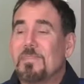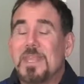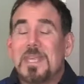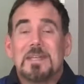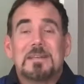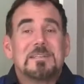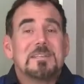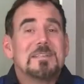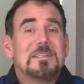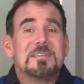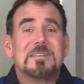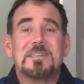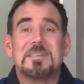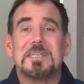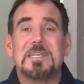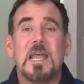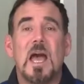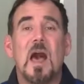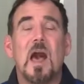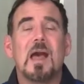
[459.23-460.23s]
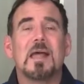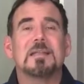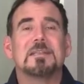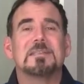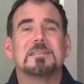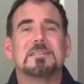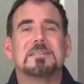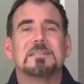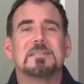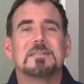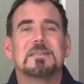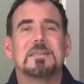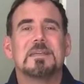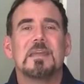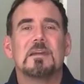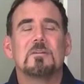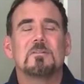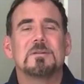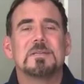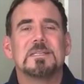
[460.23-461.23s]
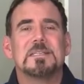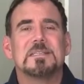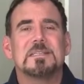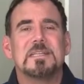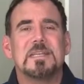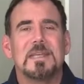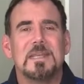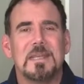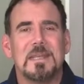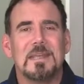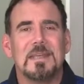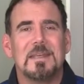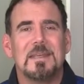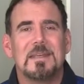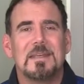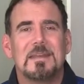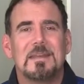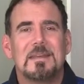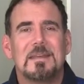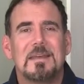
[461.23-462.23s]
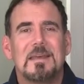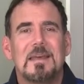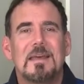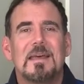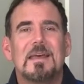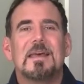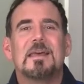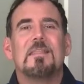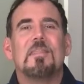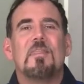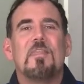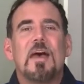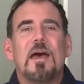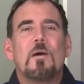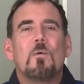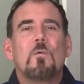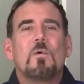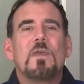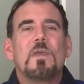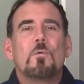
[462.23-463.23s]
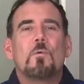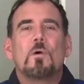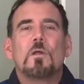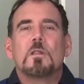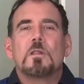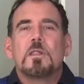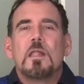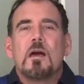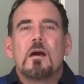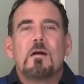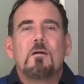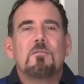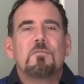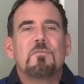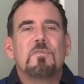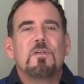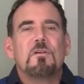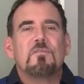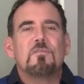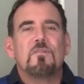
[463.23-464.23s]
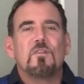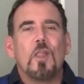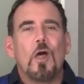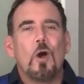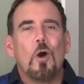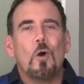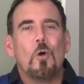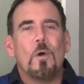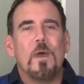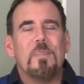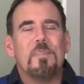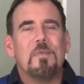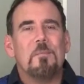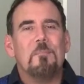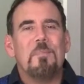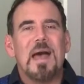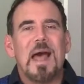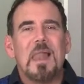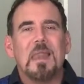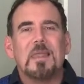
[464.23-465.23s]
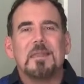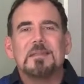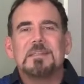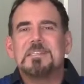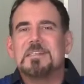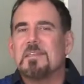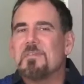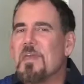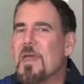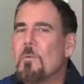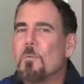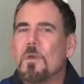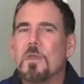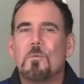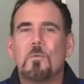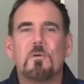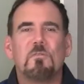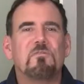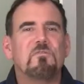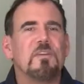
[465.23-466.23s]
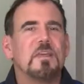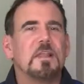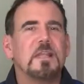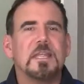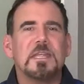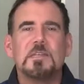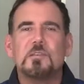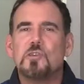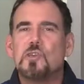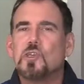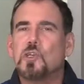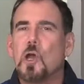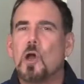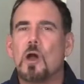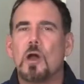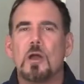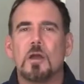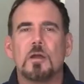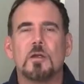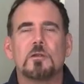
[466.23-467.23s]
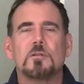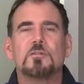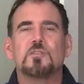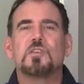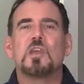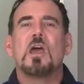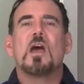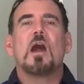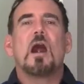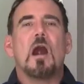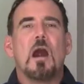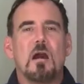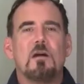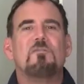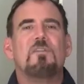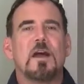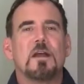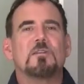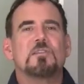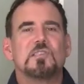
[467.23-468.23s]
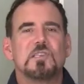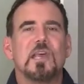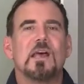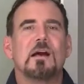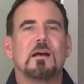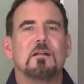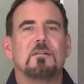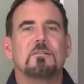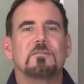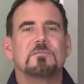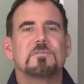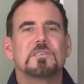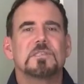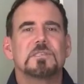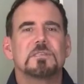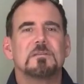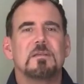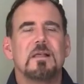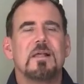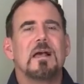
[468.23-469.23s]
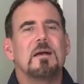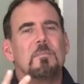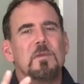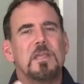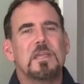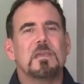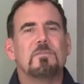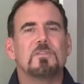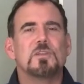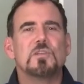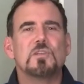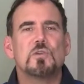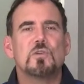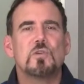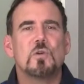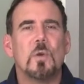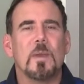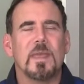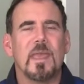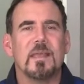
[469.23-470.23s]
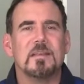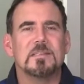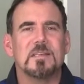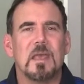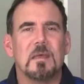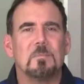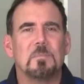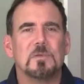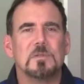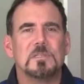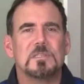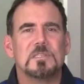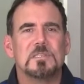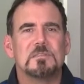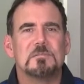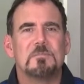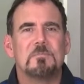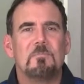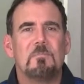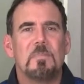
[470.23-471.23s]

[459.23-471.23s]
it does not guarantee that we will love the flow and the balance and that we will feel in charge of ourselves. I'm going to give you two quick examples.